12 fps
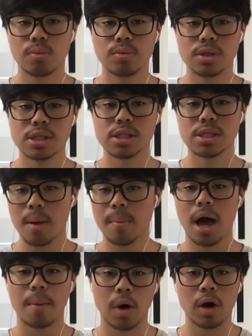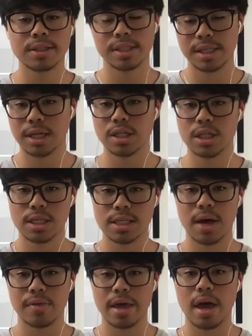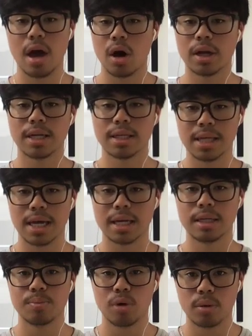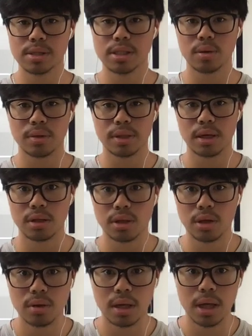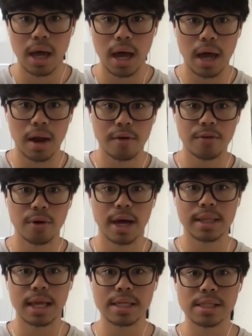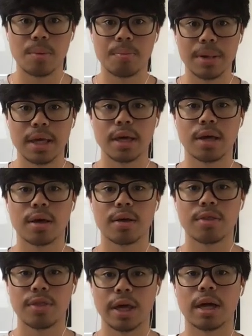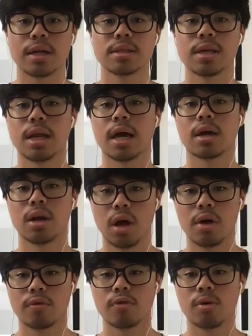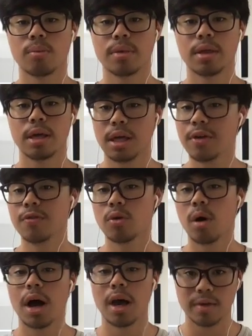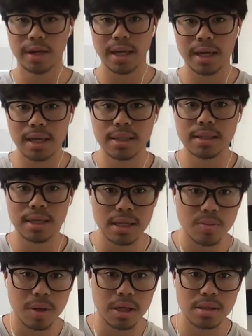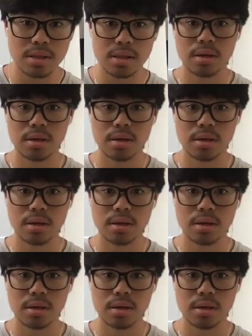some marketing agencies out there aren't exactly promising what they can do. And I feel like that's a big thing to like learn from if you are ever getting into that space.